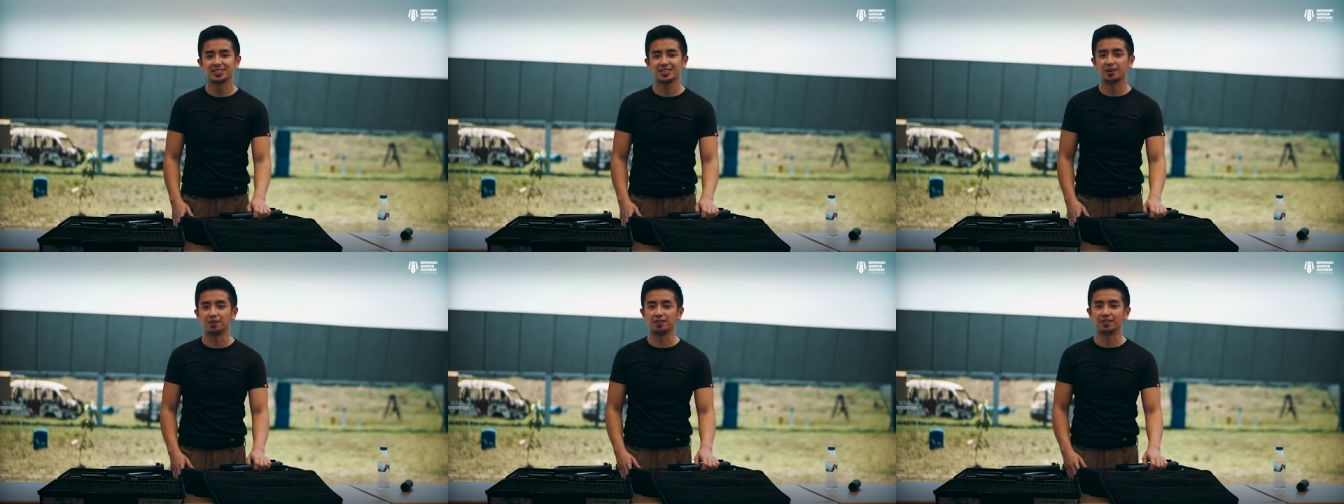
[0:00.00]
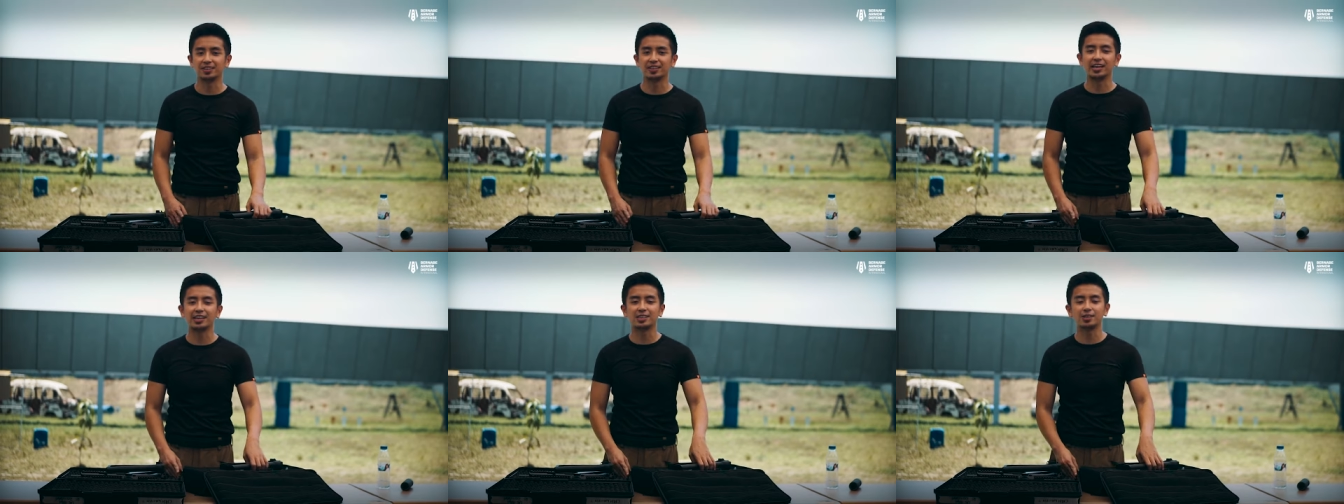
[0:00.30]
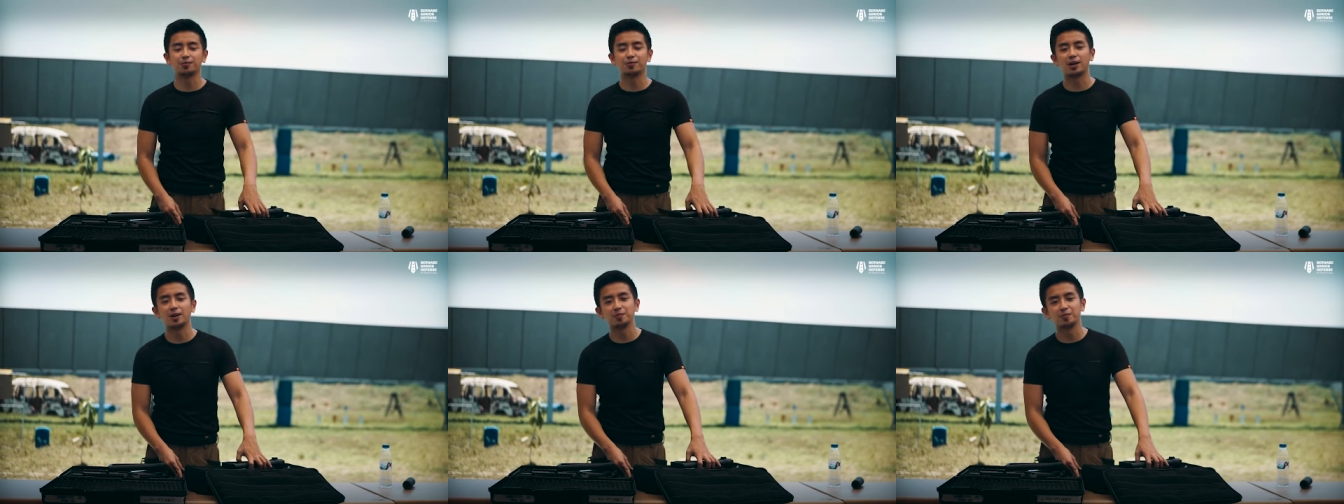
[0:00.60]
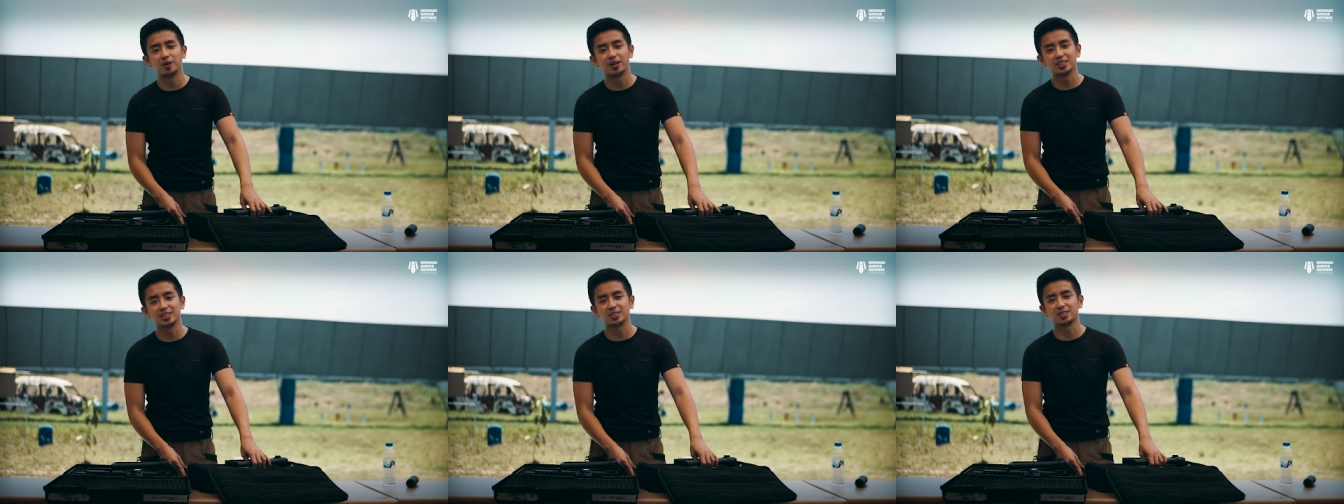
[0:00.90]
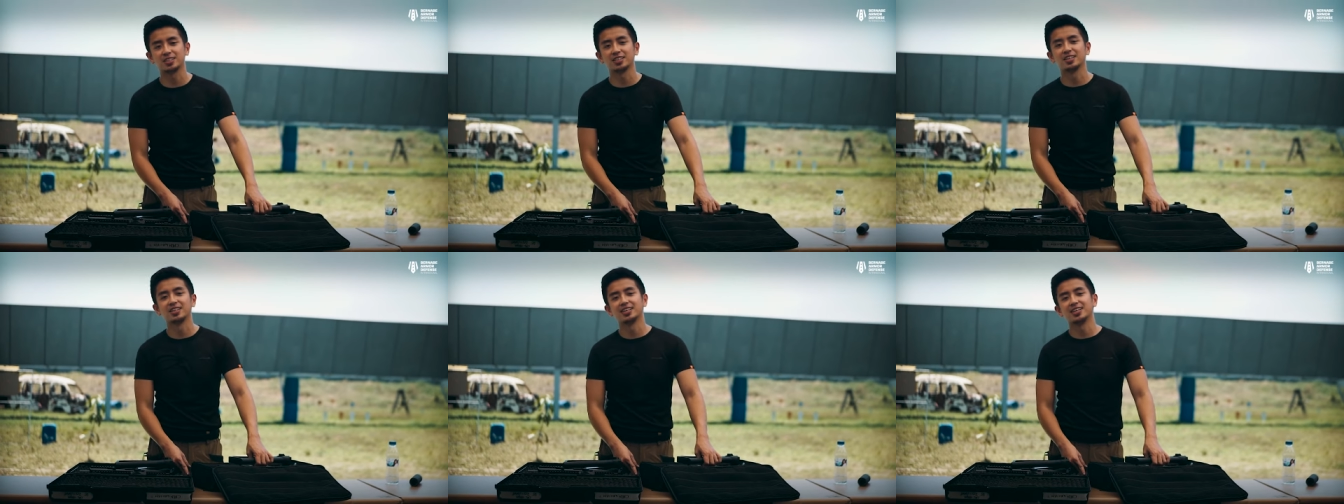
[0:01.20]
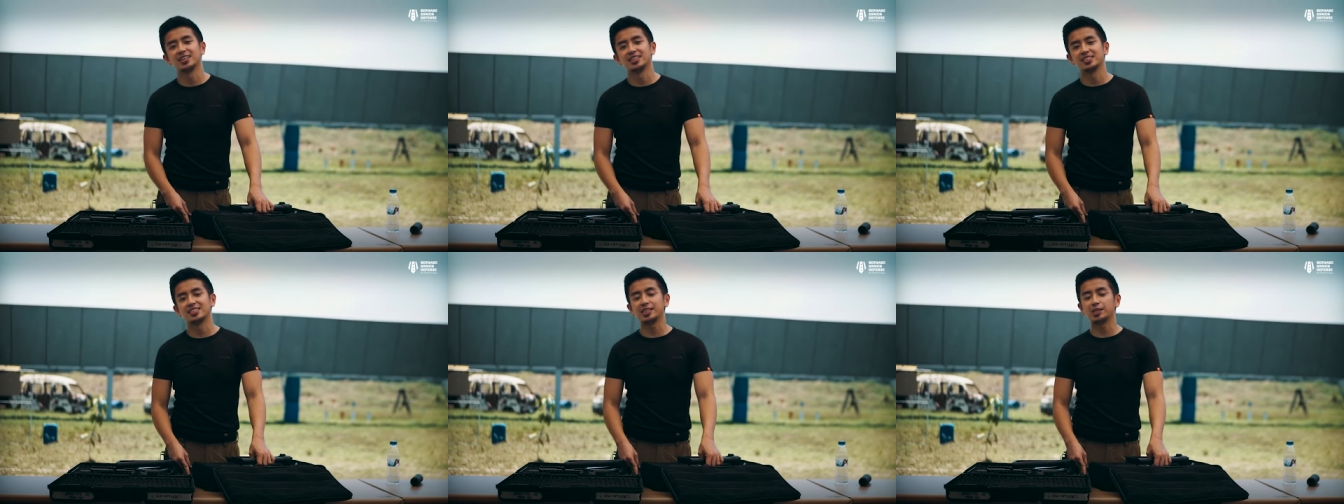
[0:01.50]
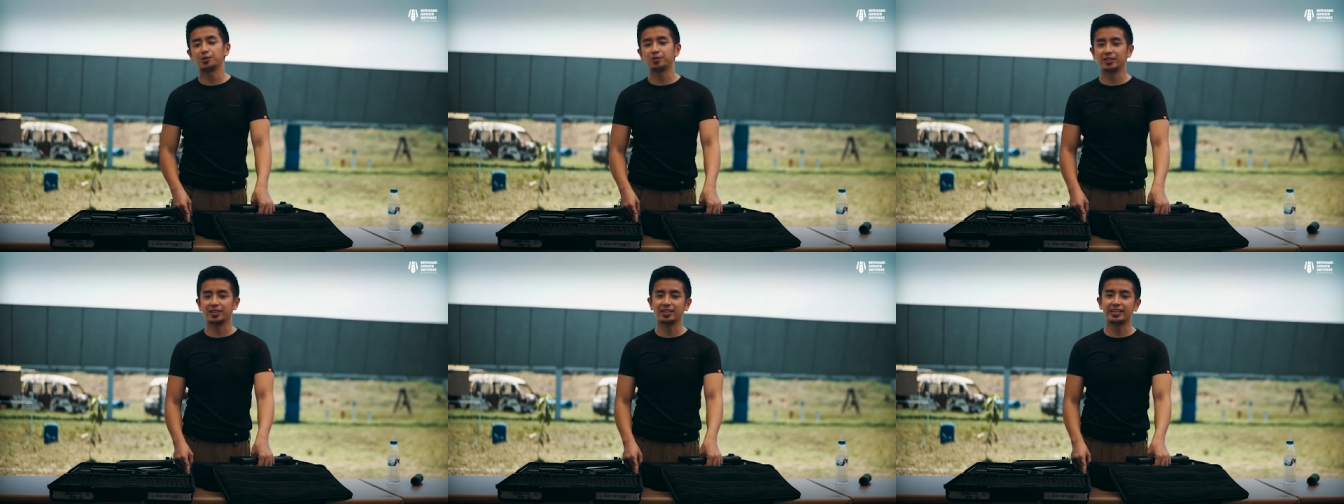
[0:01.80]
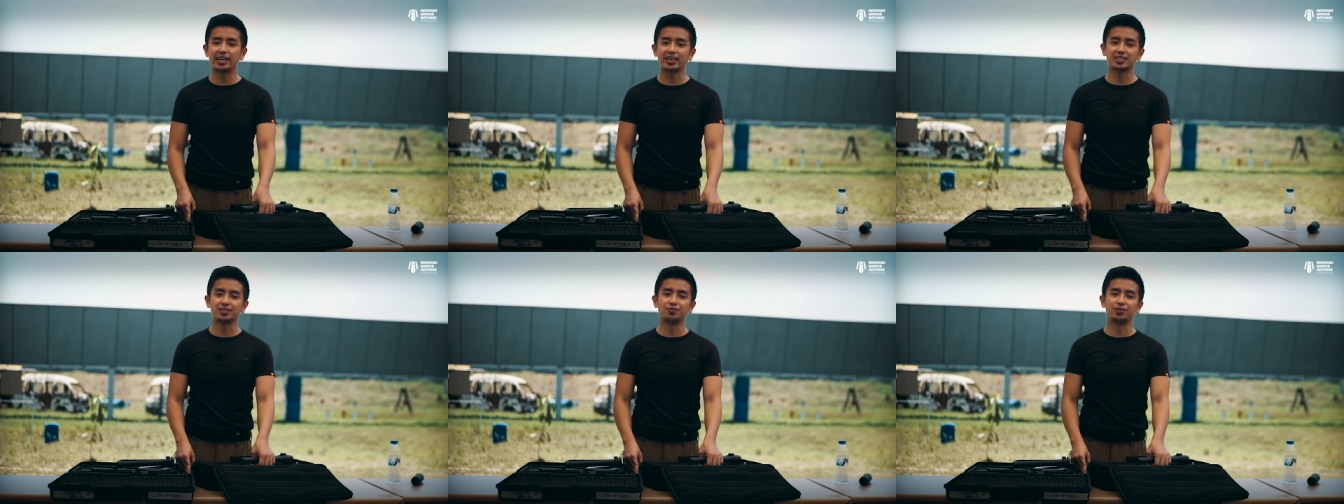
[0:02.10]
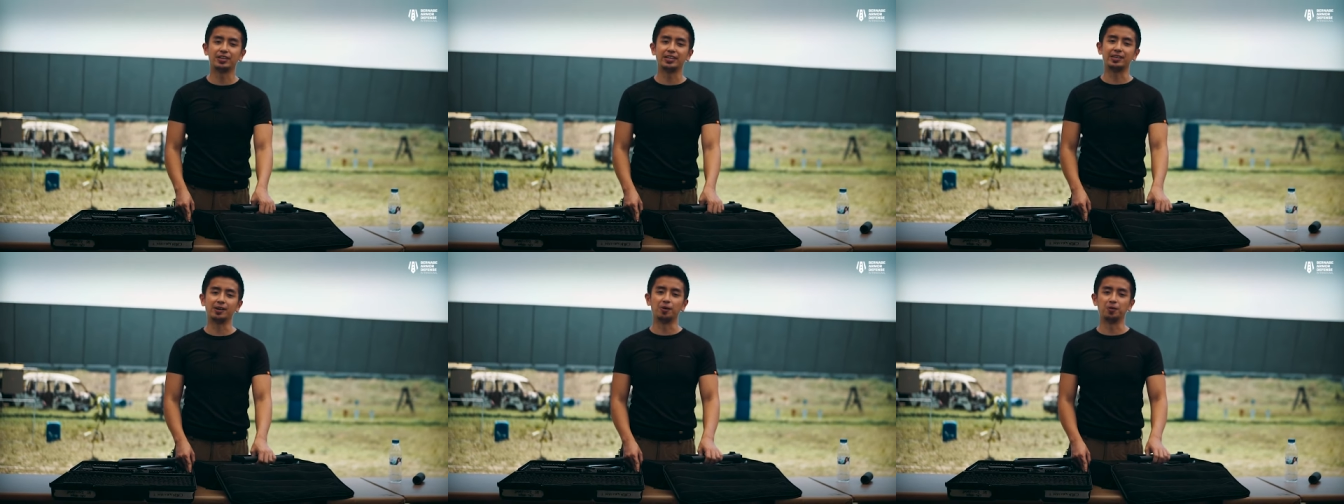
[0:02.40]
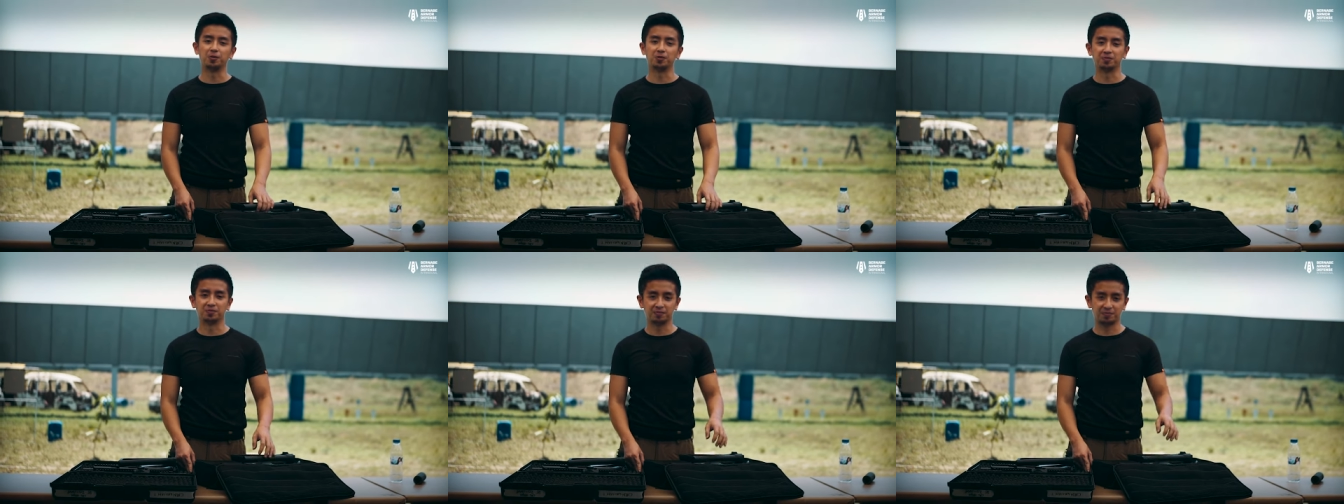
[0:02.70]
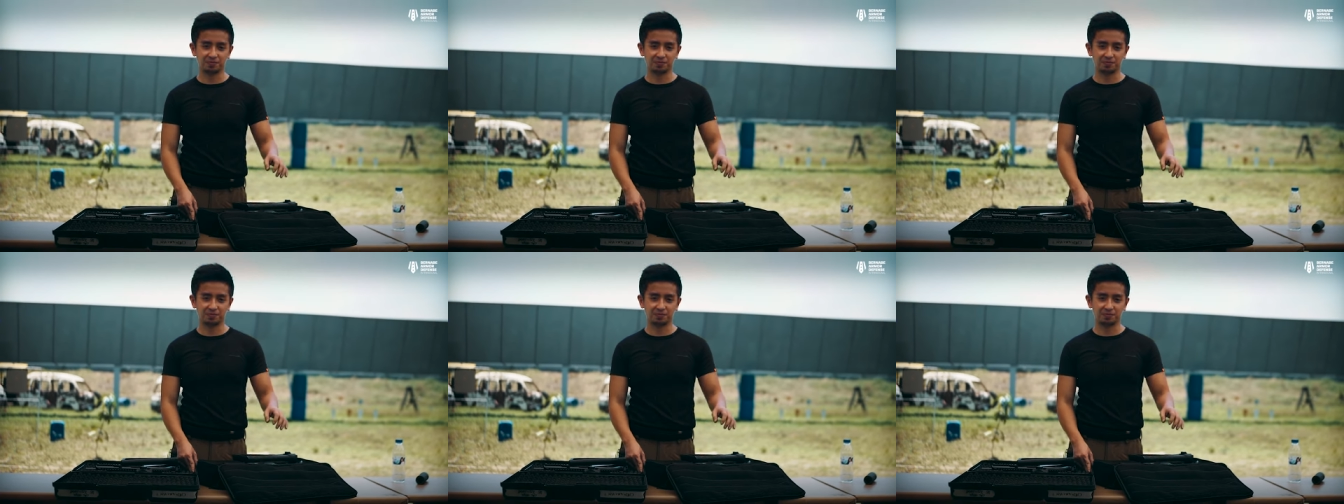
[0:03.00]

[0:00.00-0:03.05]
So thank you very much. See you in the next video.